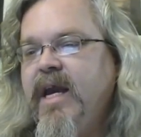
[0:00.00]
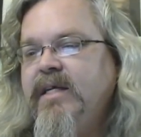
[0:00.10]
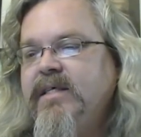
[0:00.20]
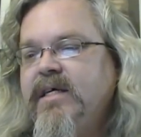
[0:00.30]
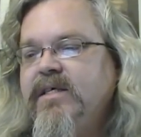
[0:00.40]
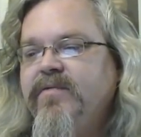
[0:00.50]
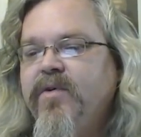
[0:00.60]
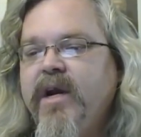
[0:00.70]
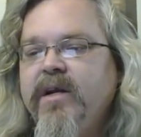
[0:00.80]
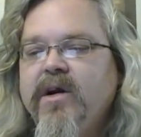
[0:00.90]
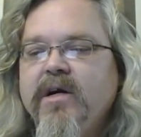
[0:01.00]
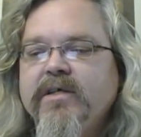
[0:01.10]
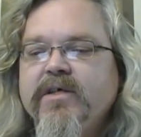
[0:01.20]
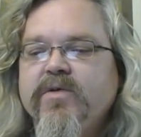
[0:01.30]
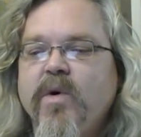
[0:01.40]
excessive rain
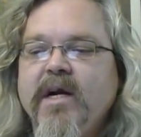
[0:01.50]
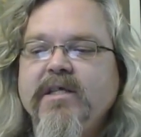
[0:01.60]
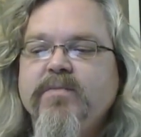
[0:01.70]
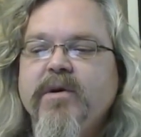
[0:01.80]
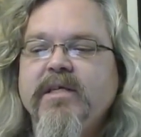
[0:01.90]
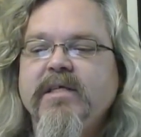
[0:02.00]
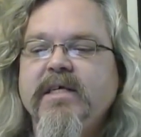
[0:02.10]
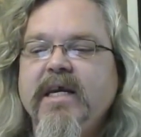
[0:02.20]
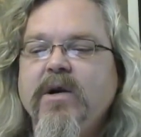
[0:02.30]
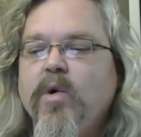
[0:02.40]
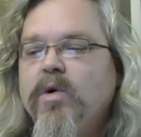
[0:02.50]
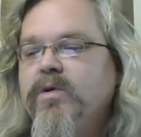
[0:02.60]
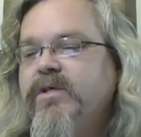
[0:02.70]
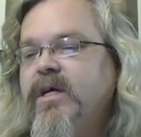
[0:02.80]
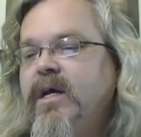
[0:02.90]
causes widespread
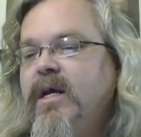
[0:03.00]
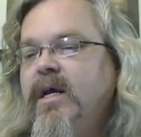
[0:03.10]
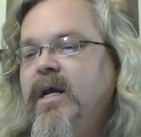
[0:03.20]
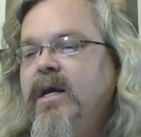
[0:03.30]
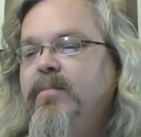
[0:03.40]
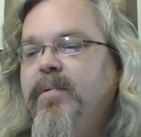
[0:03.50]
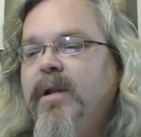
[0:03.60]
sinkholes in,